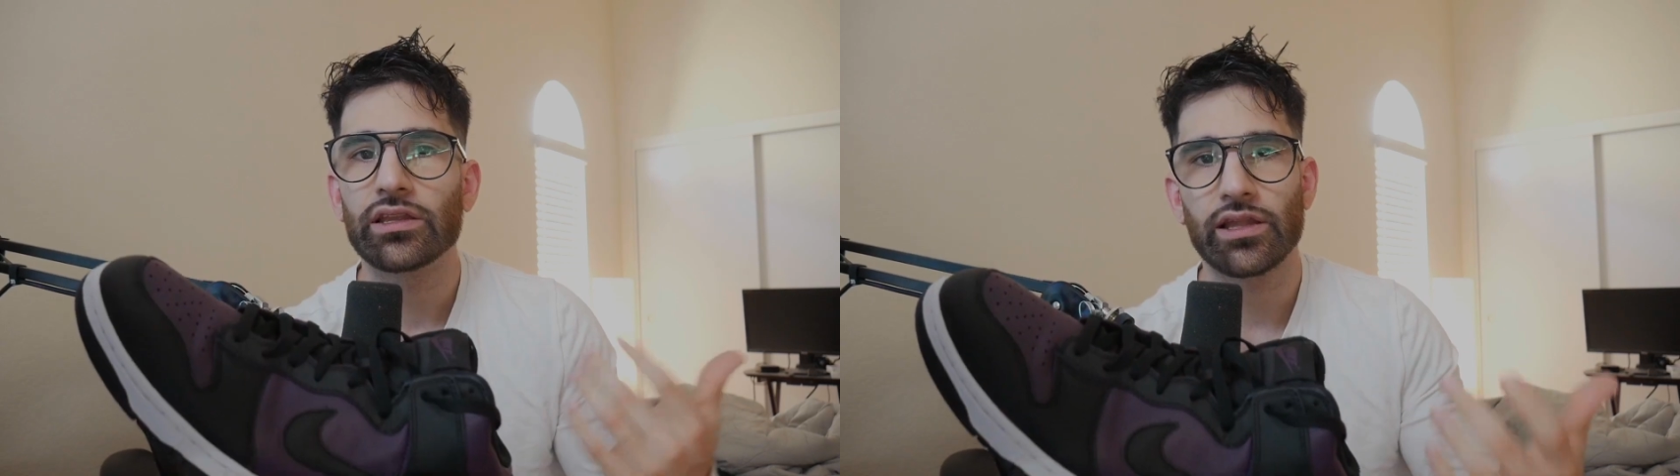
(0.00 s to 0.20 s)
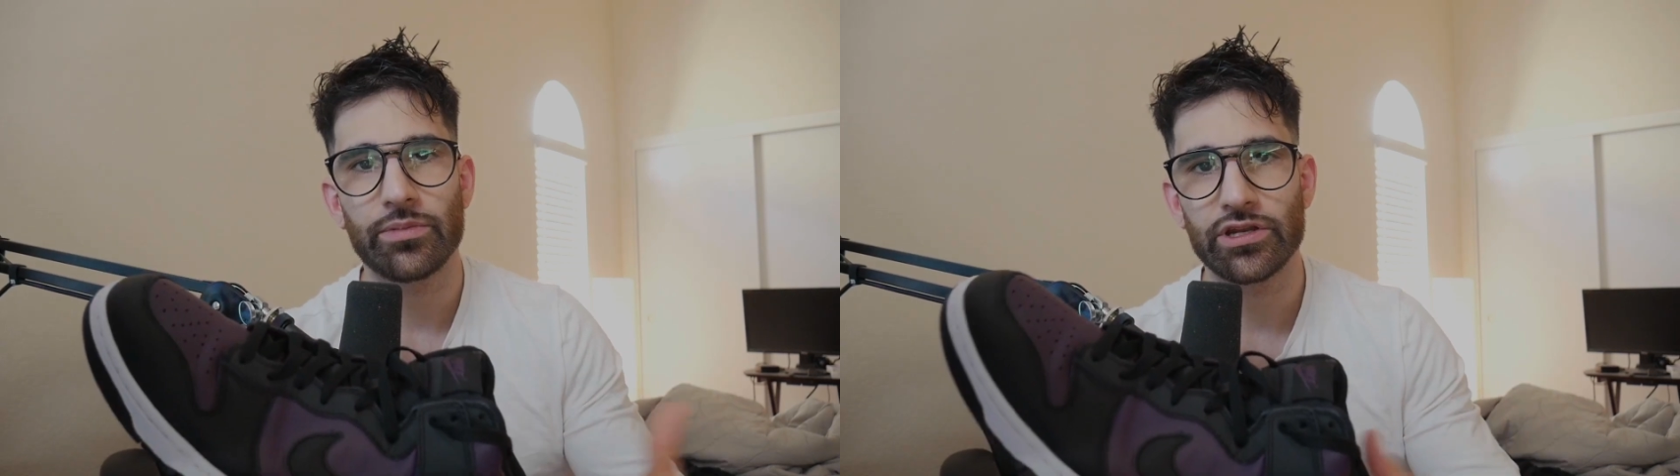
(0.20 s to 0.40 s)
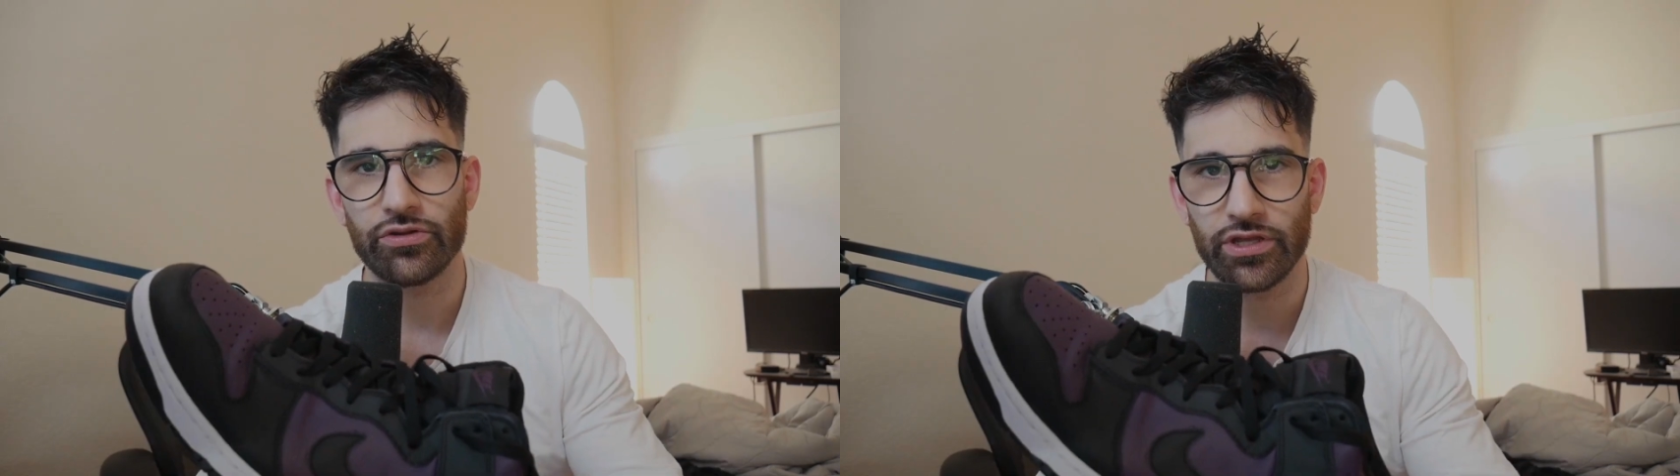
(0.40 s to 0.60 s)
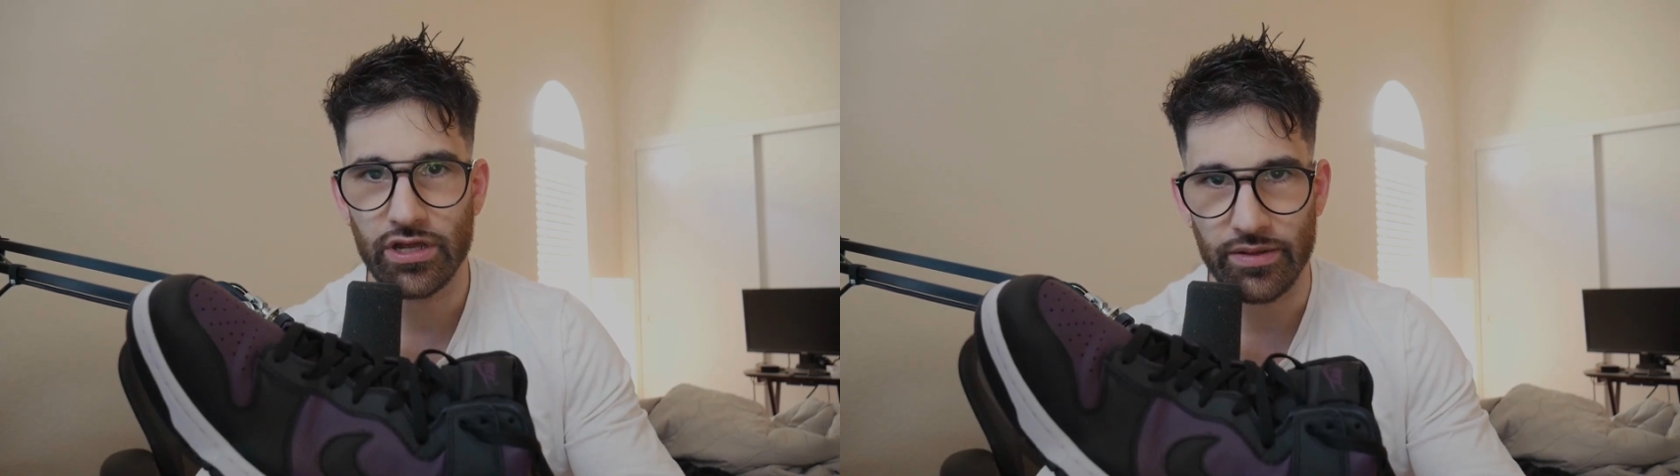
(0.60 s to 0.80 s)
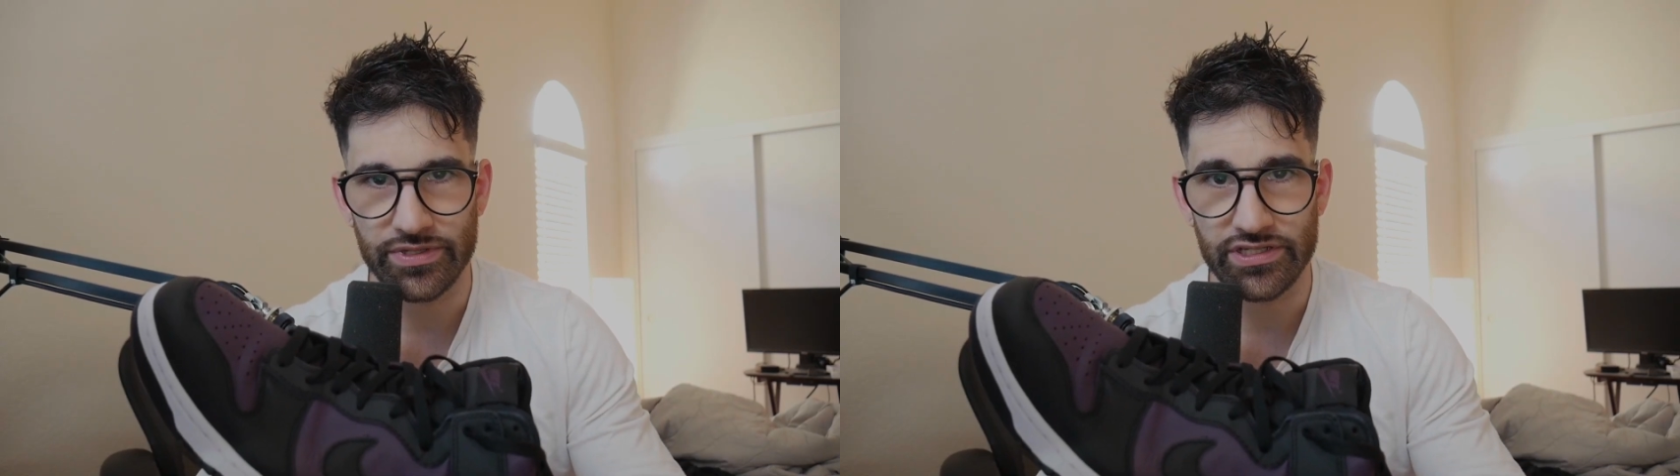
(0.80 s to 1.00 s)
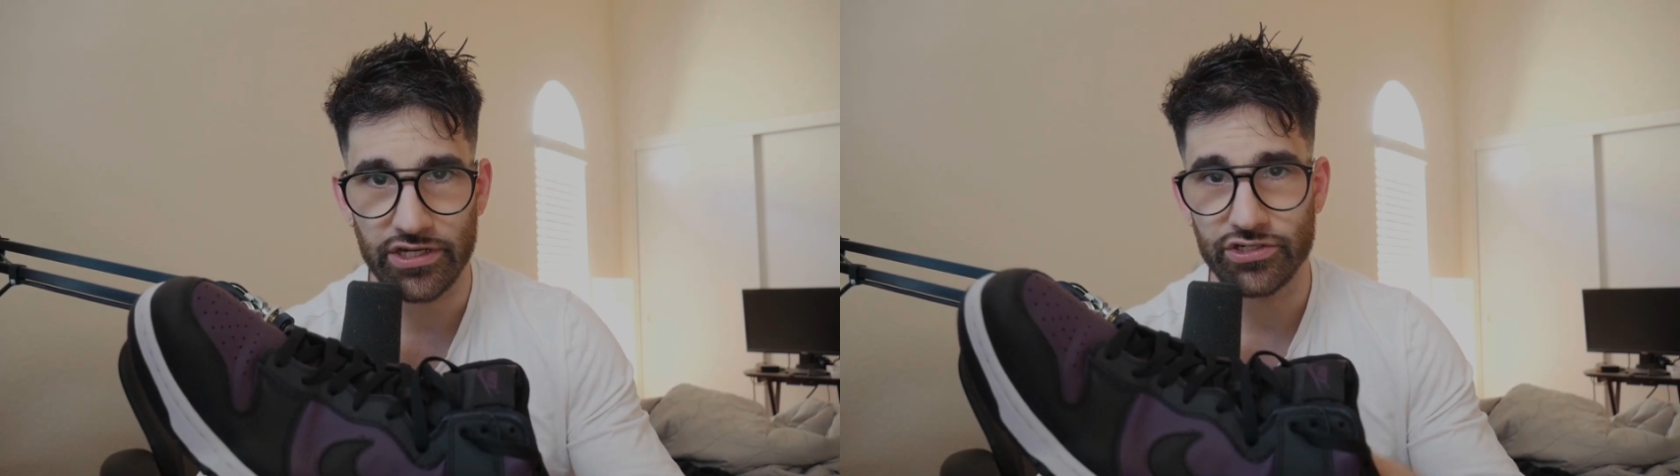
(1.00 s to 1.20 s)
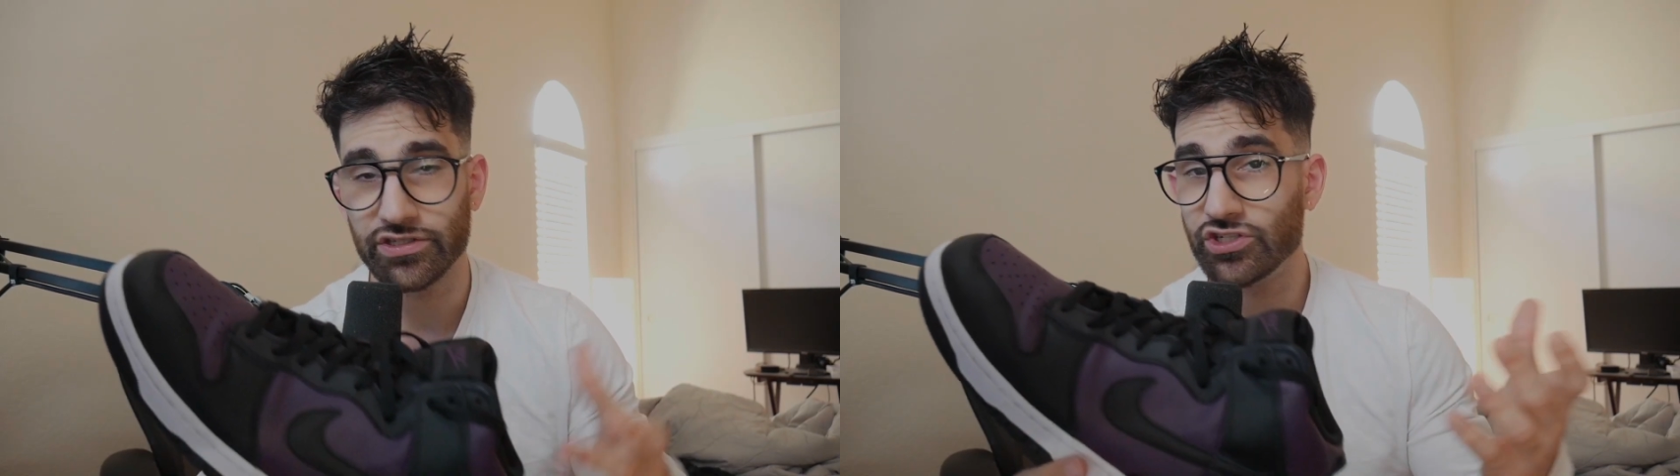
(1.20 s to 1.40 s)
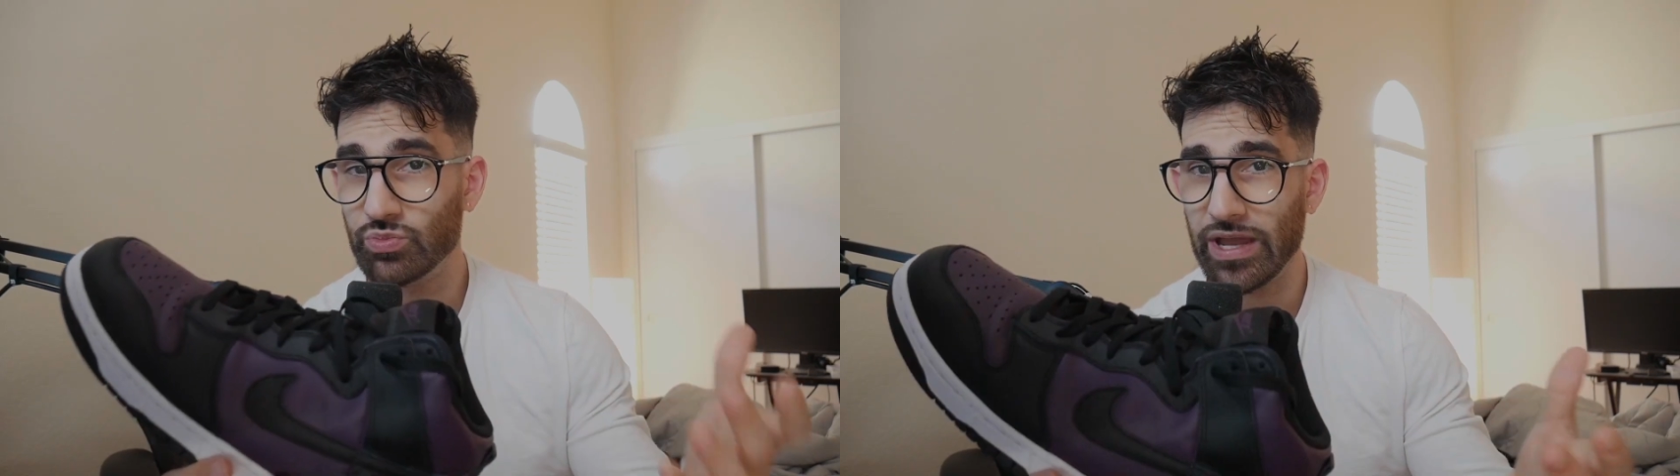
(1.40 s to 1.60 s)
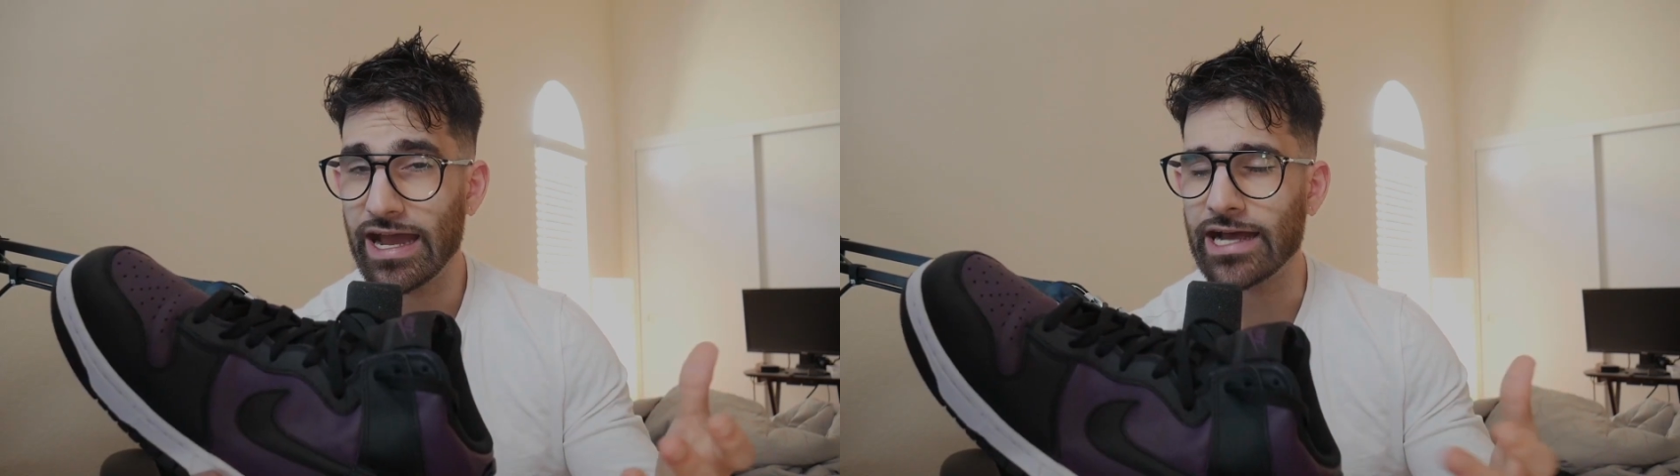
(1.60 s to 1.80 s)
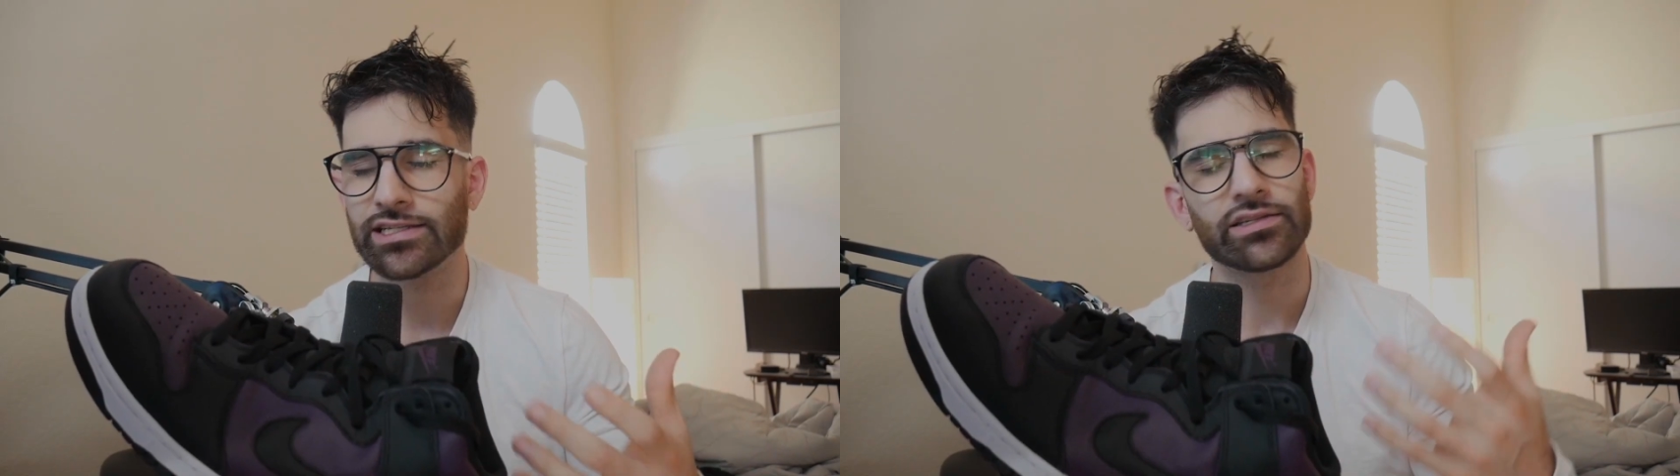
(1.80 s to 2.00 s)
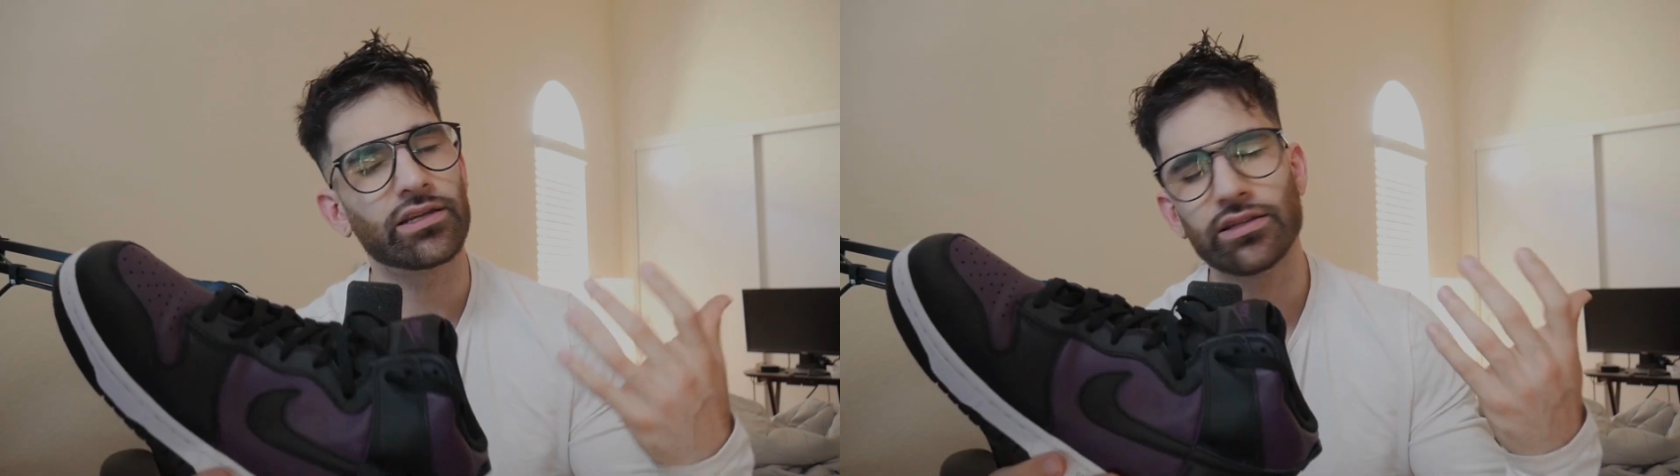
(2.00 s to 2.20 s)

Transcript: Let me know in the comment section. Did you pass?